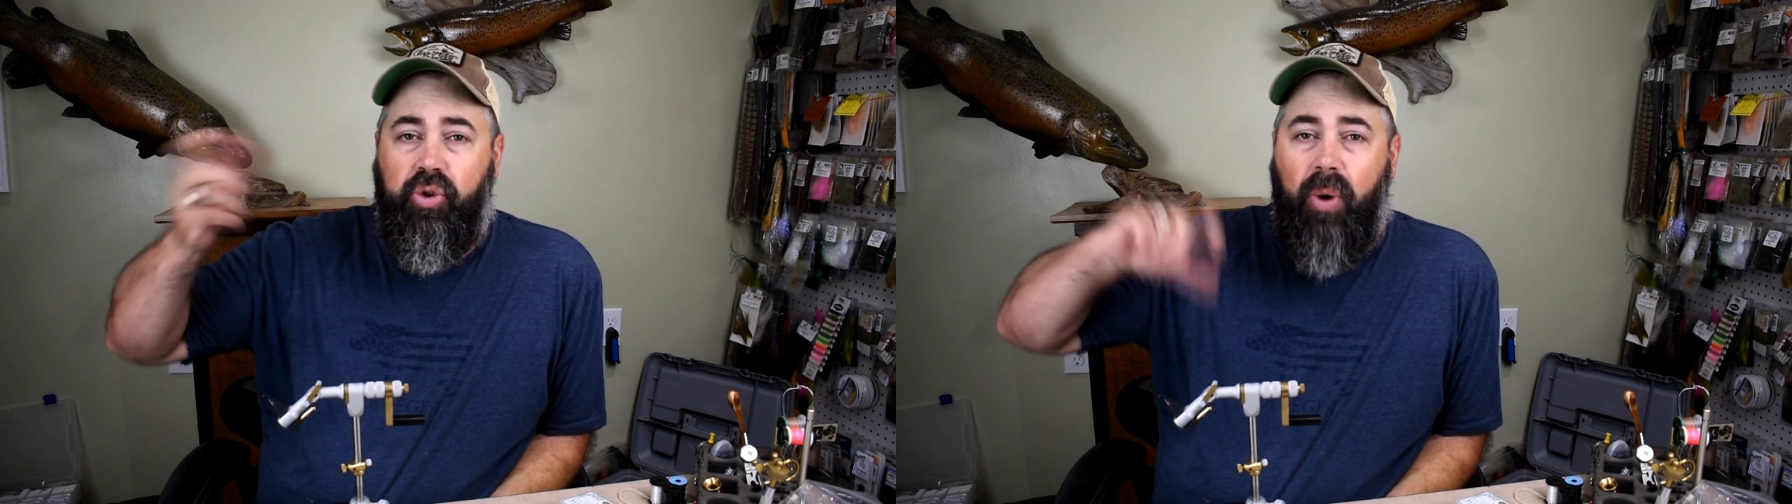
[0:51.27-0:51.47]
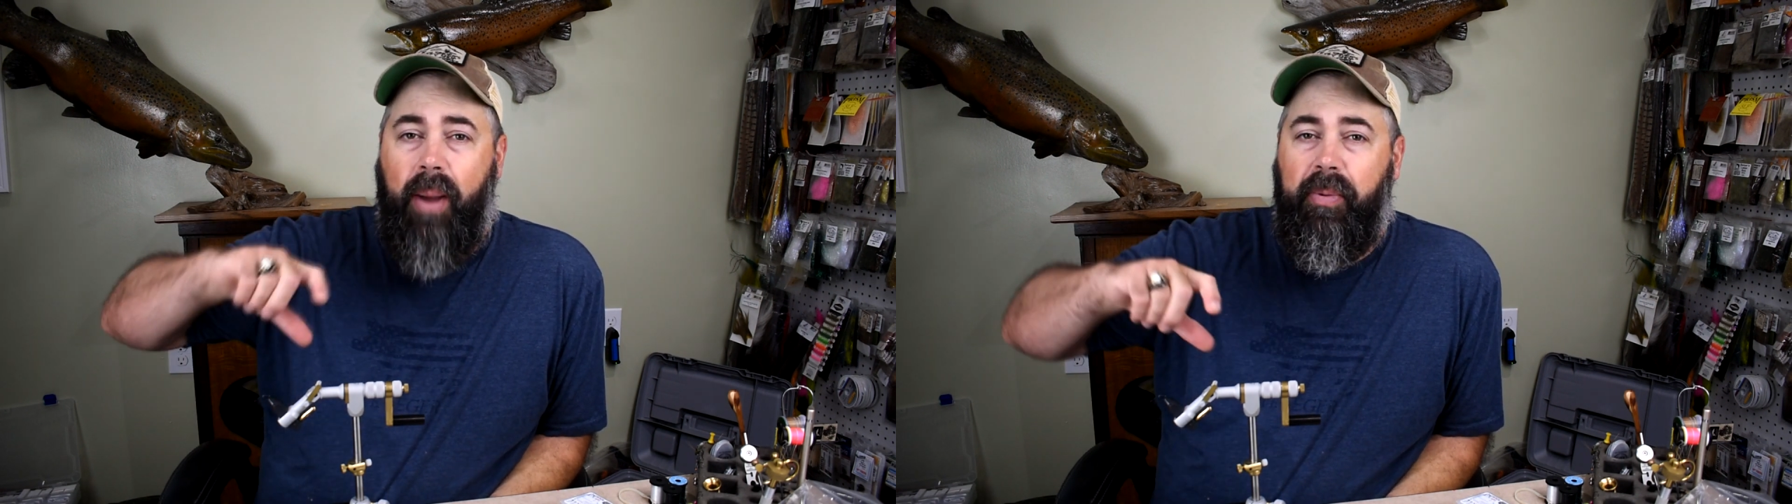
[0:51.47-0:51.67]

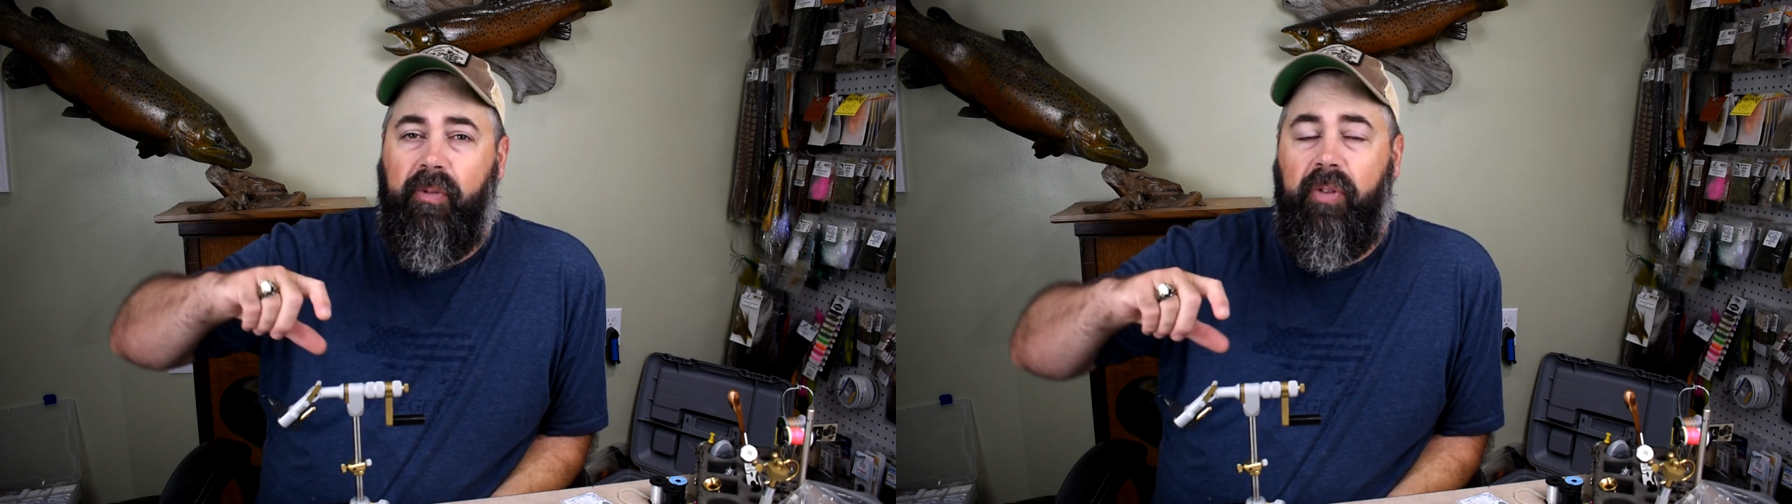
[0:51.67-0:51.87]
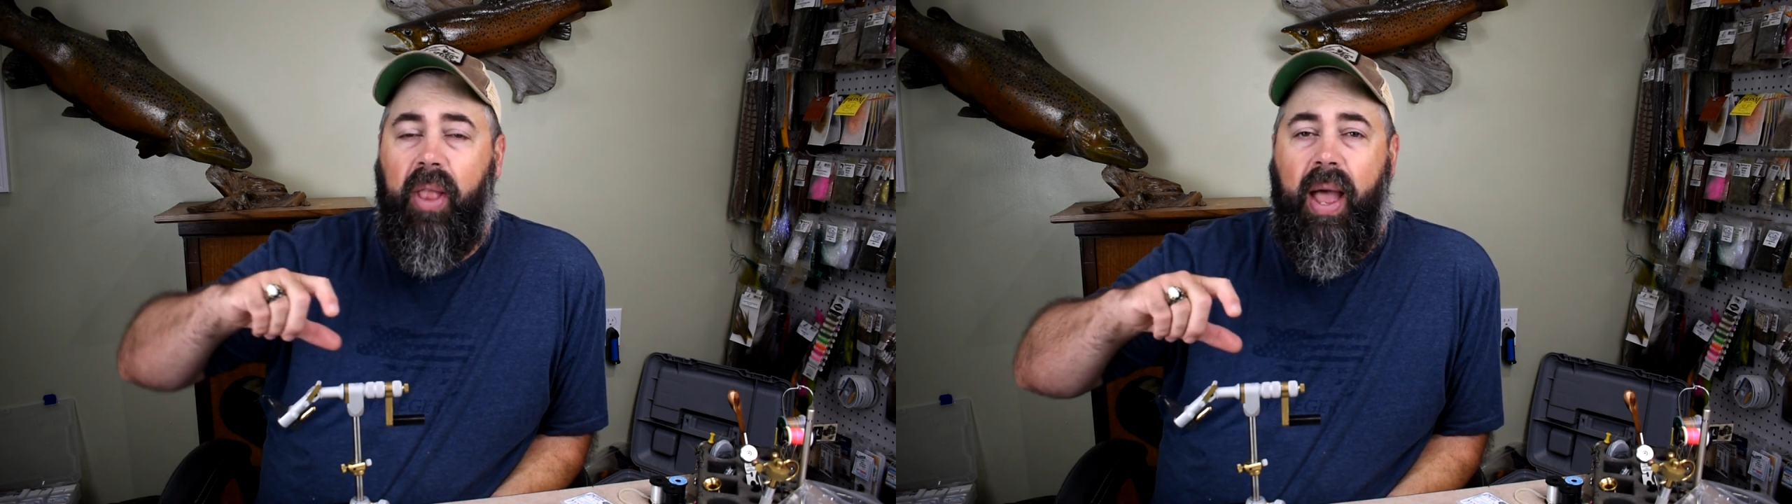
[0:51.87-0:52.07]
dropper
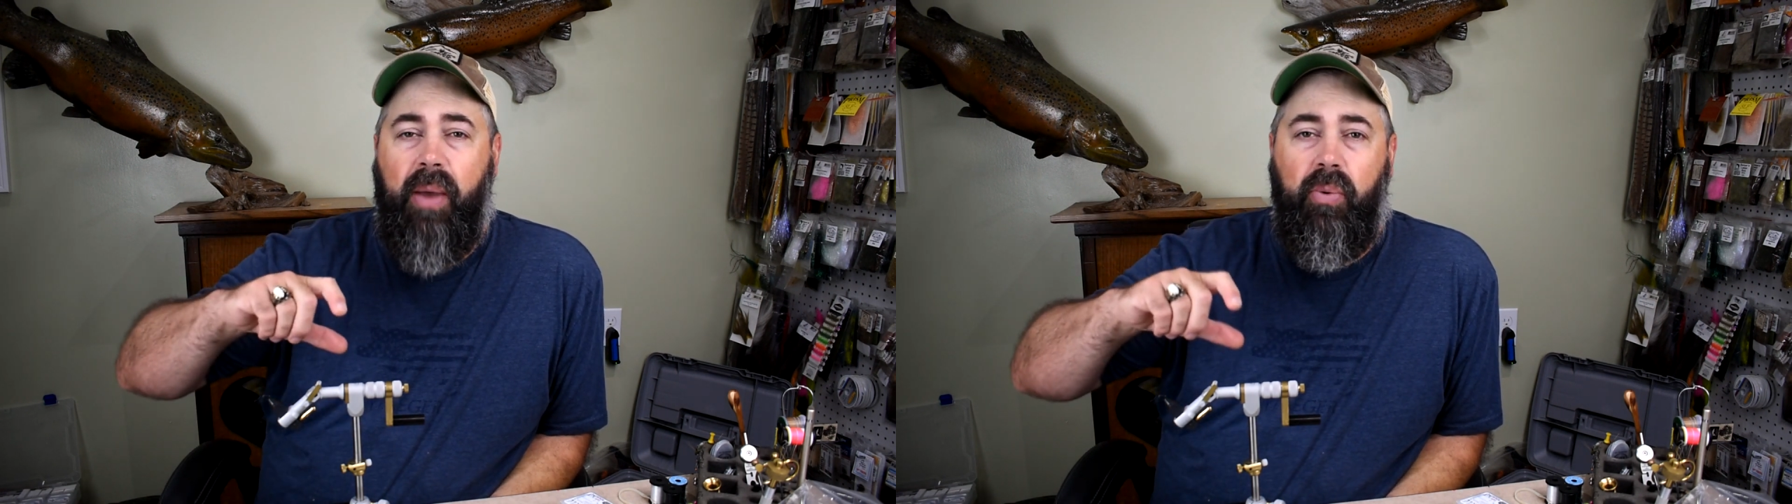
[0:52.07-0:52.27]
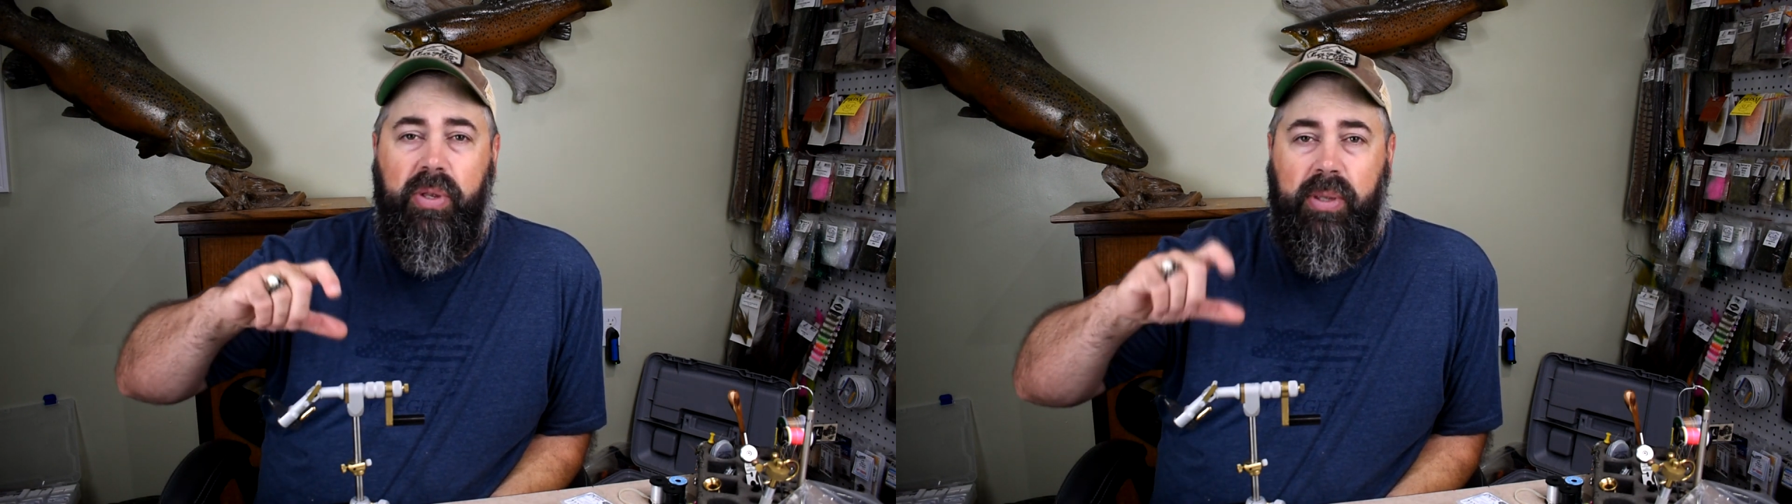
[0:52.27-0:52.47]
fly
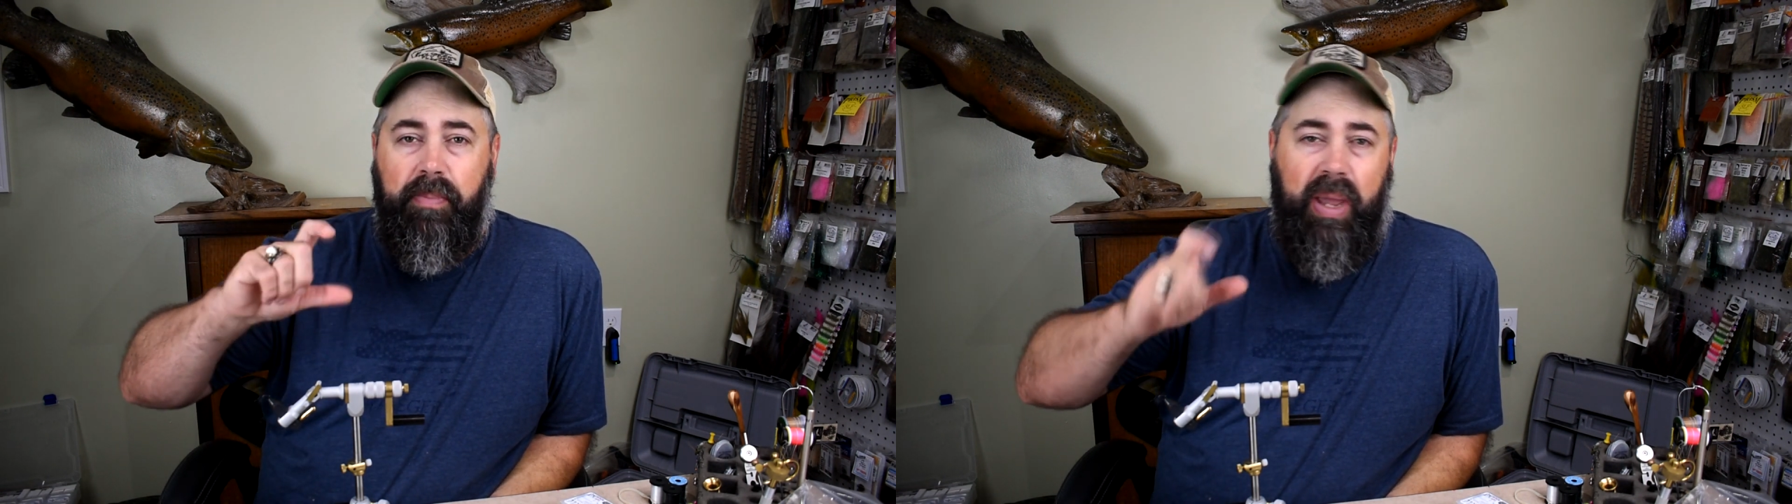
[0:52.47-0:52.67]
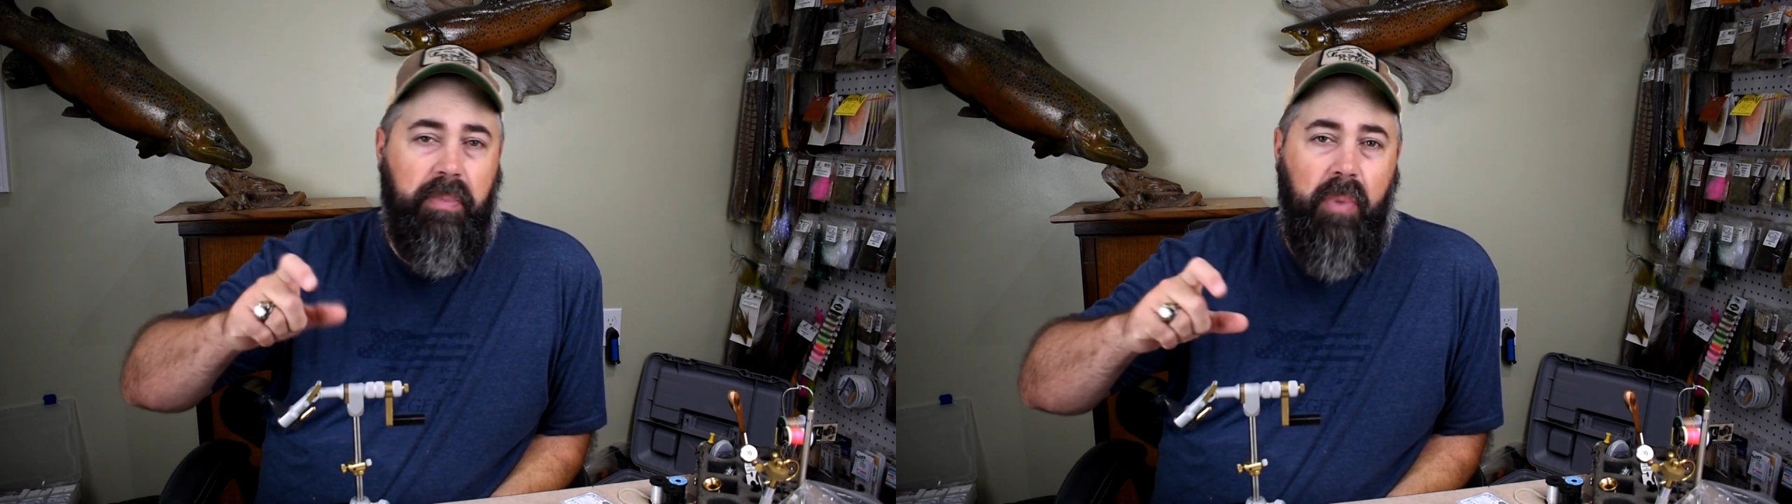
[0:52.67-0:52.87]
was a
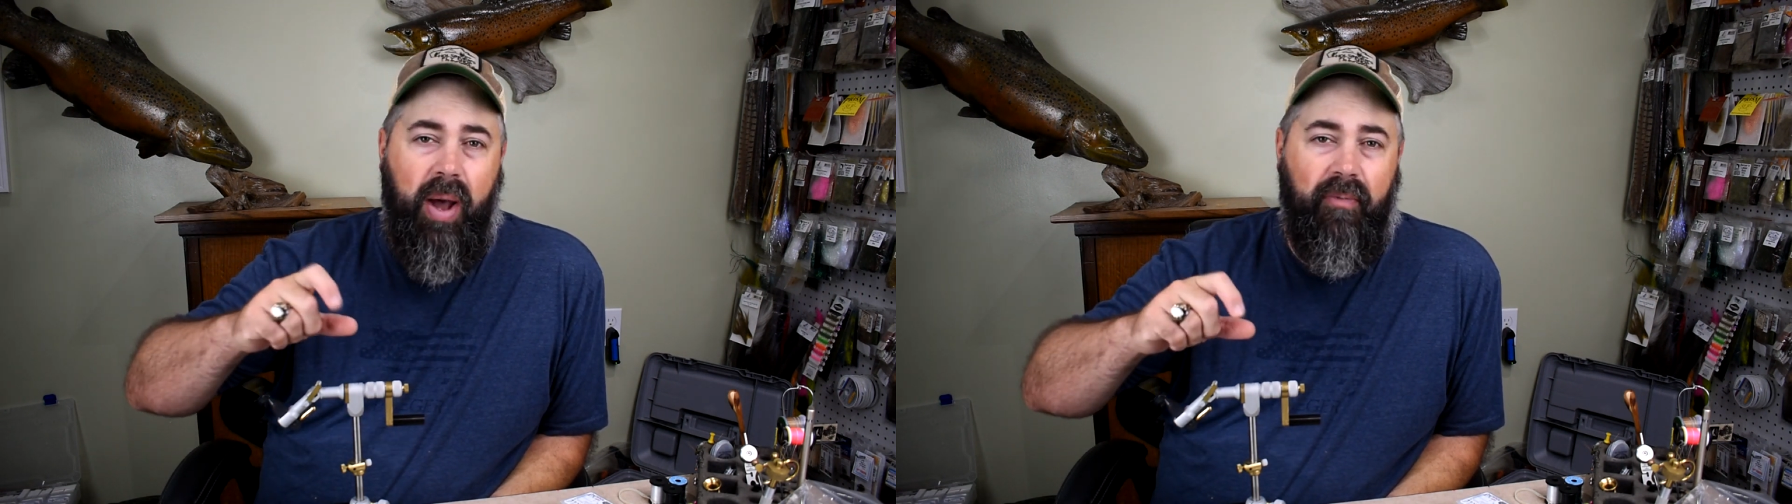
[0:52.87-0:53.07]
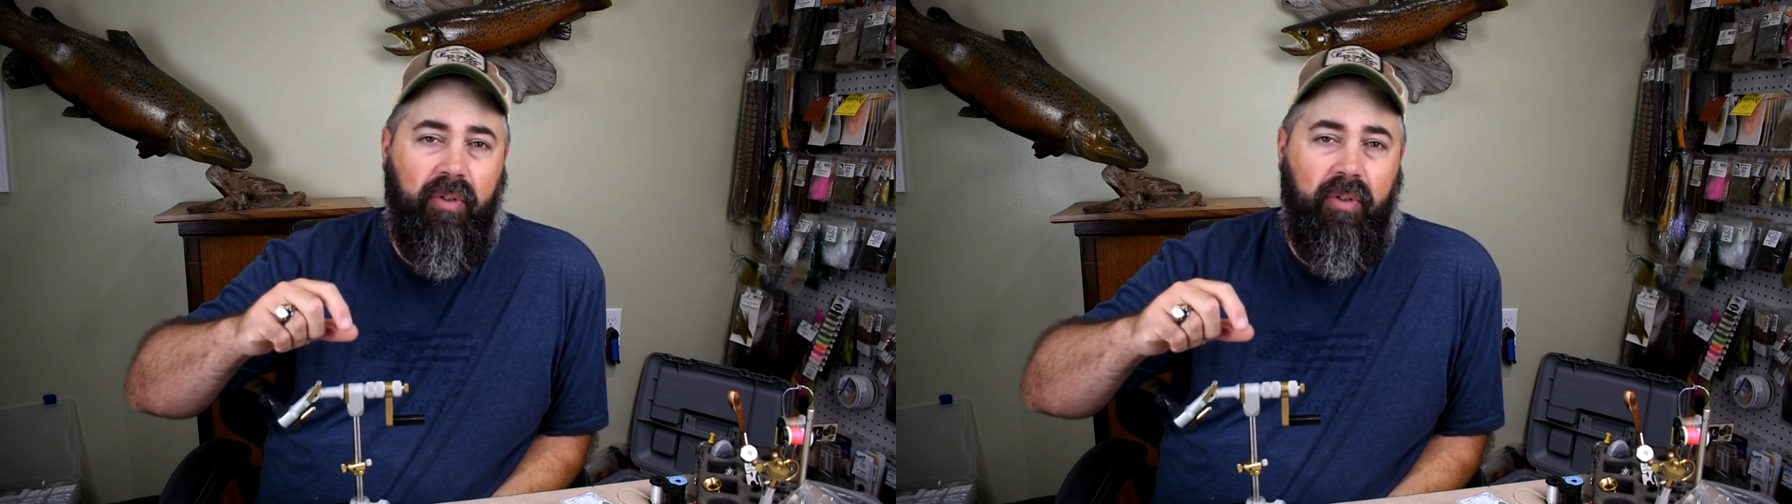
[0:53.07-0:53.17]
big mott